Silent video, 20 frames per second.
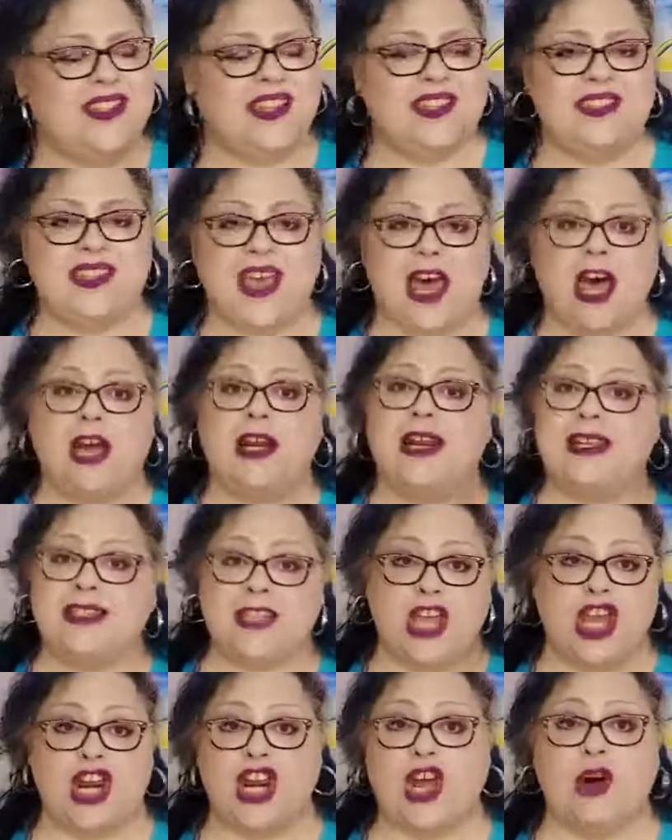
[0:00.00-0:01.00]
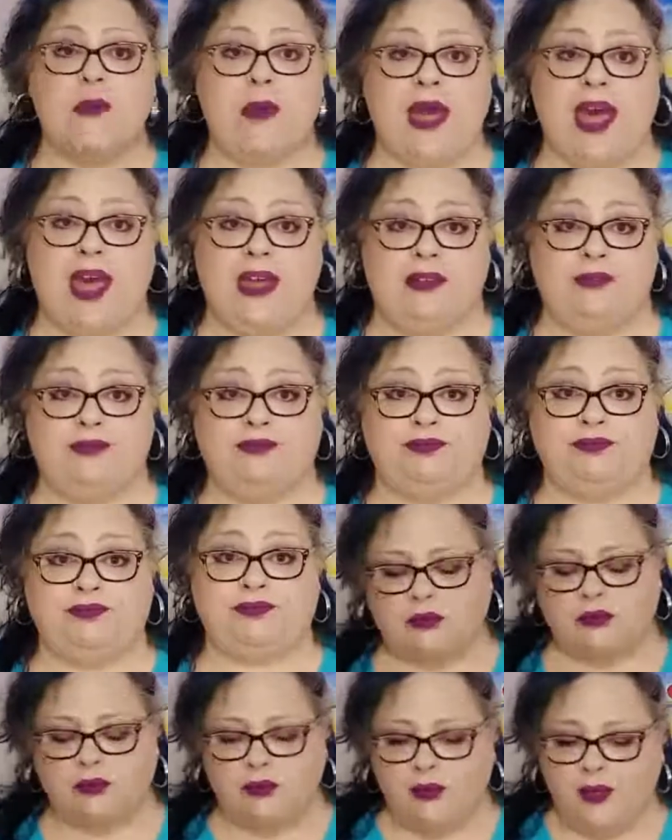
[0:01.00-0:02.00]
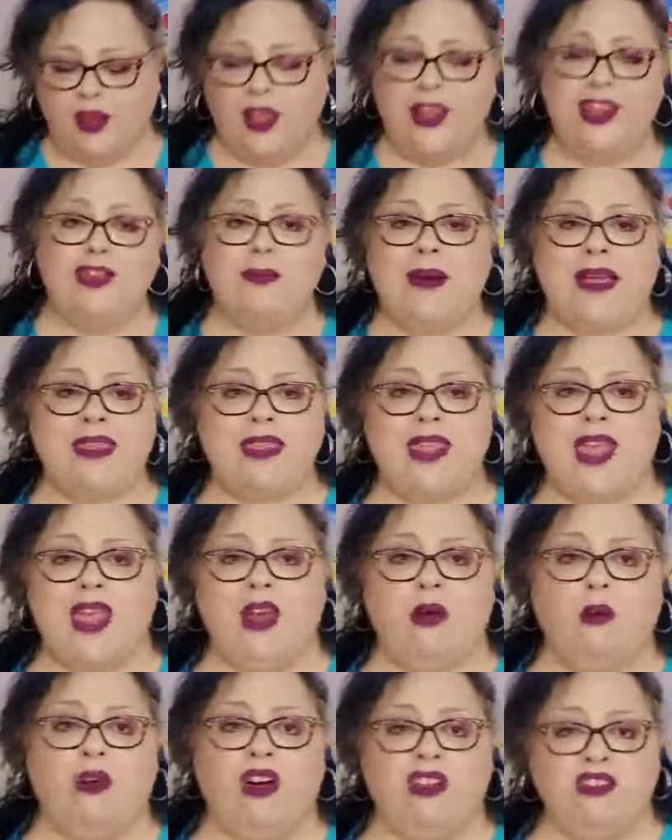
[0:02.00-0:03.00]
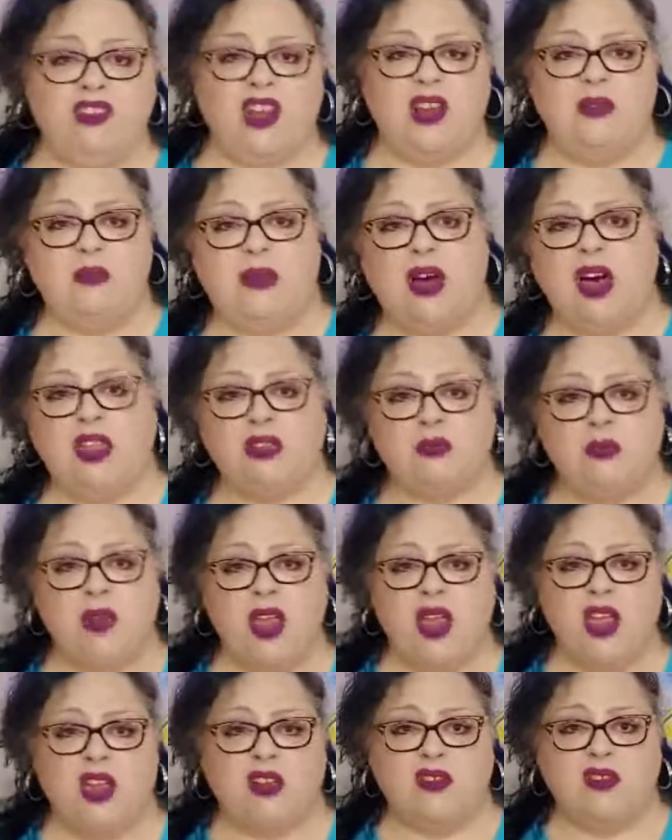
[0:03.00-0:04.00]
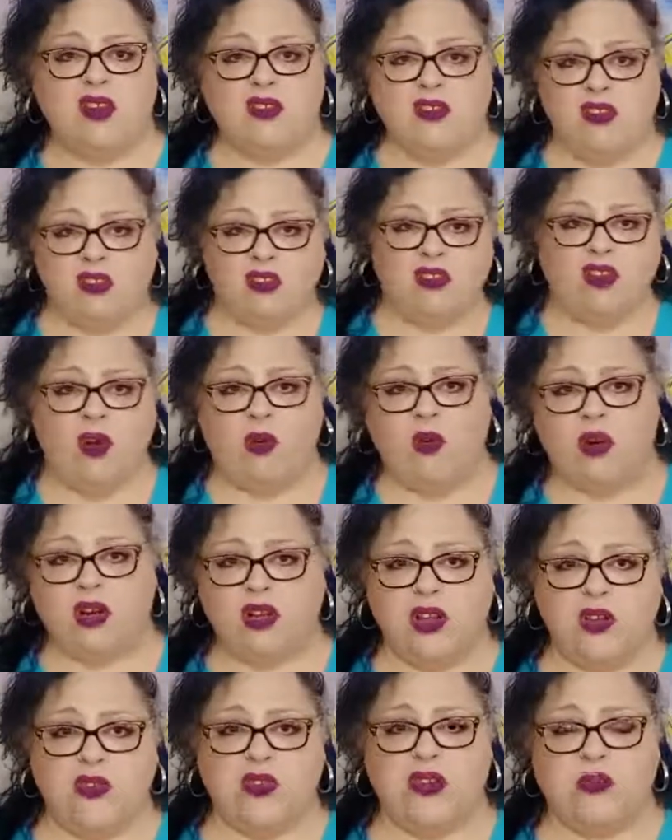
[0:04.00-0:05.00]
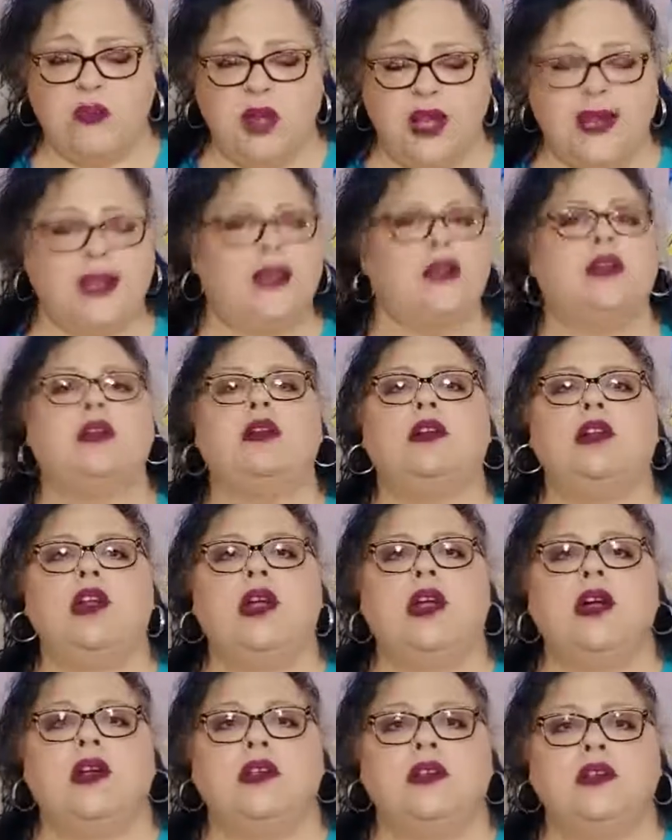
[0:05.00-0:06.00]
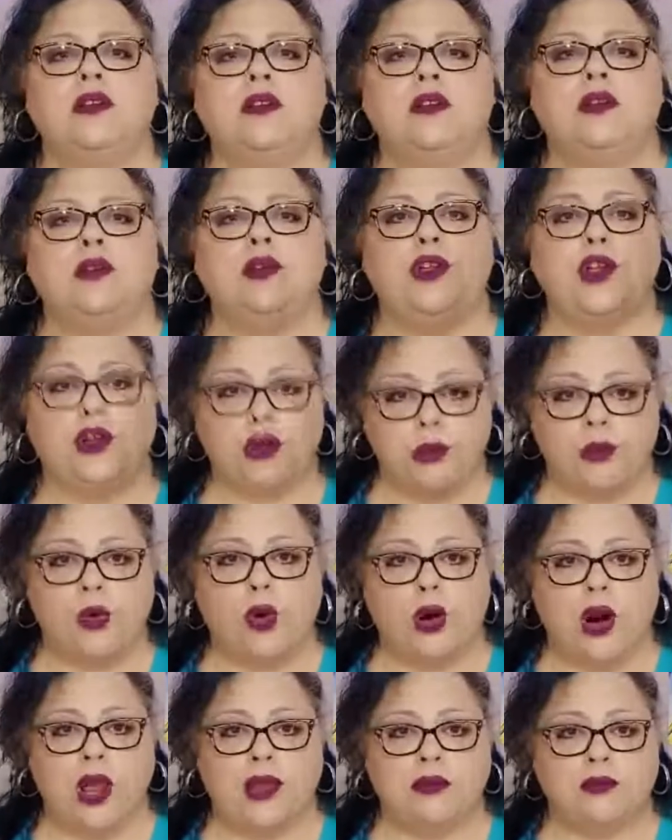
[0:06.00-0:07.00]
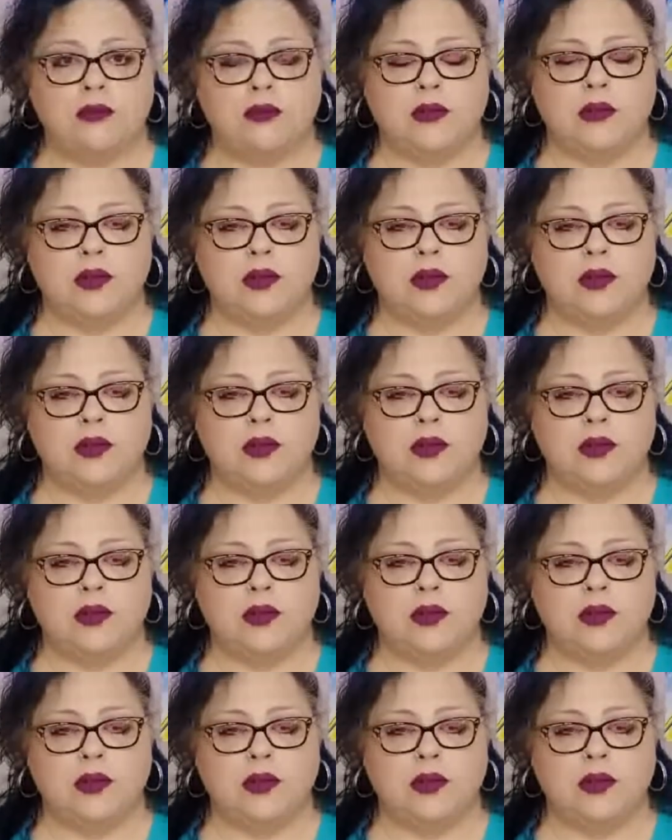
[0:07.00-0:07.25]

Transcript: sits out, it's going to go bad. And you might think, well, it doesn't bother me. It's just the store losing money. Look, you're a moron.